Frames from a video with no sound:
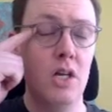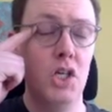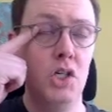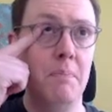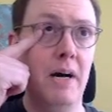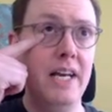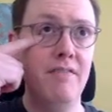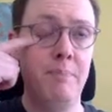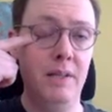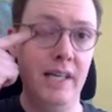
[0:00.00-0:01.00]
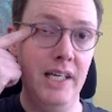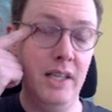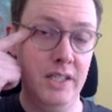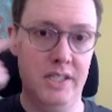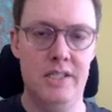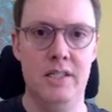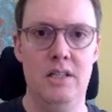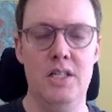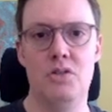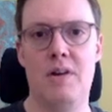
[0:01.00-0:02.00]
You might have played the
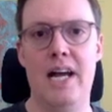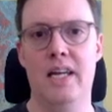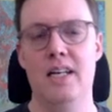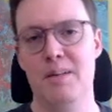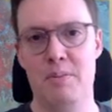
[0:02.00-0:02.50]
Sicilian Dragon